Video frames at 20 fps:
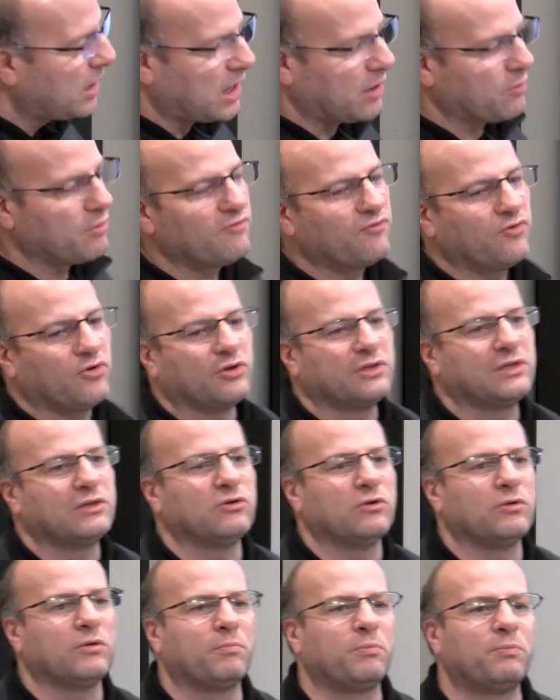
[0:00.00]
However,
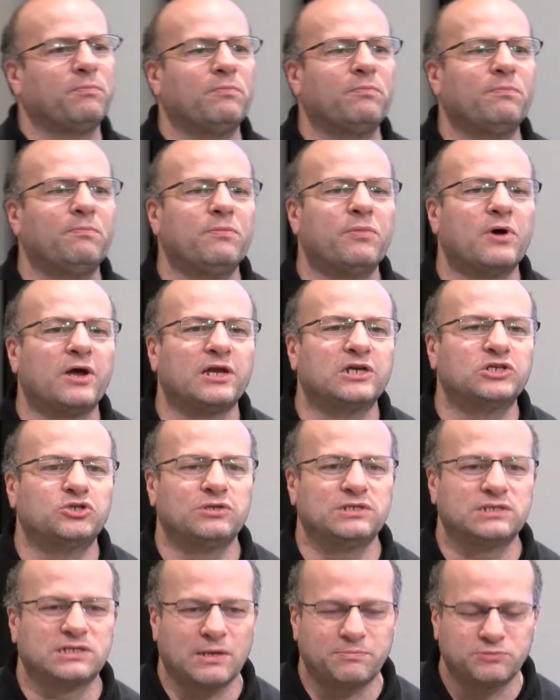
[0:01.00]
the
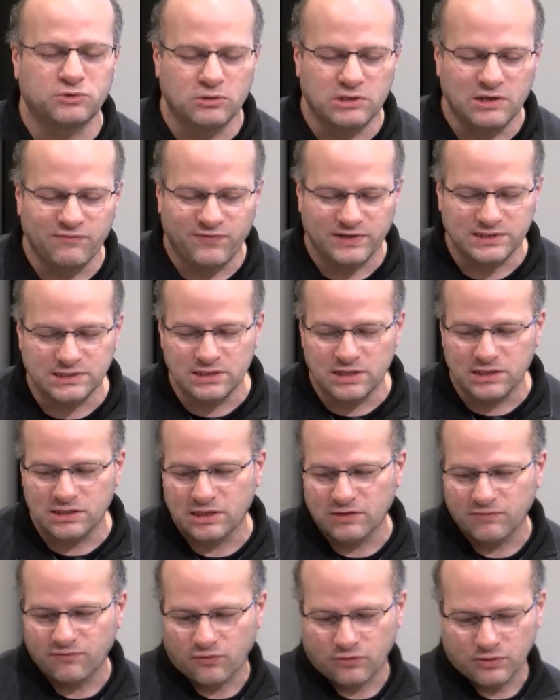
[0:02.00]
biology is absolutely
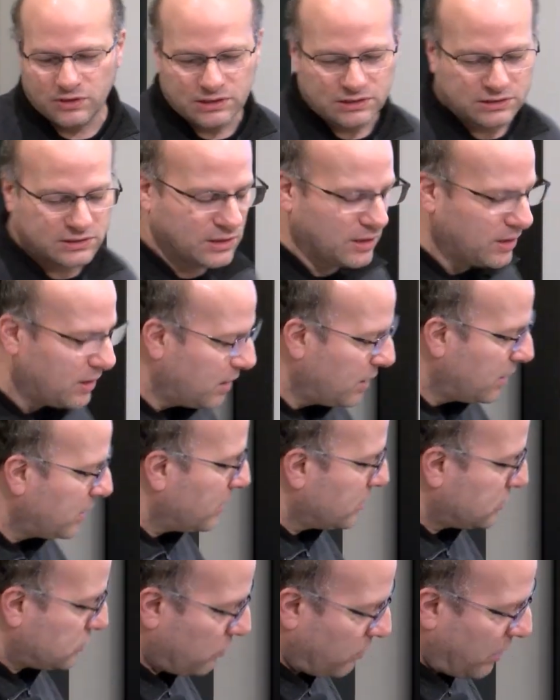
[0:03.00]
fascinating for this.
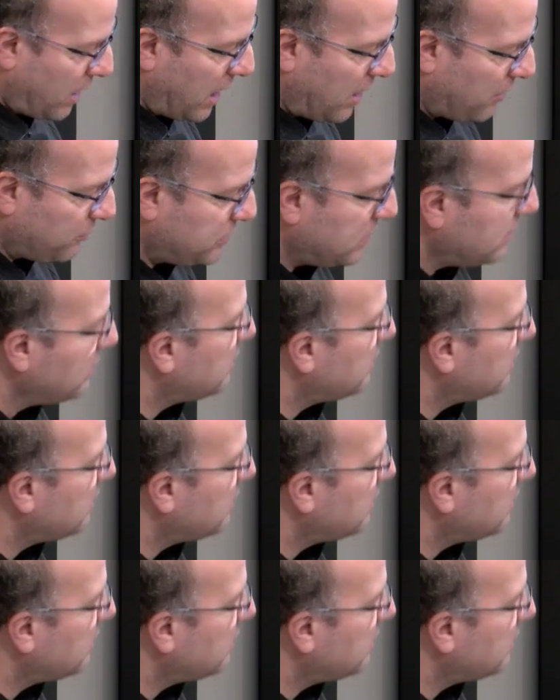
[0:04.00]
So how the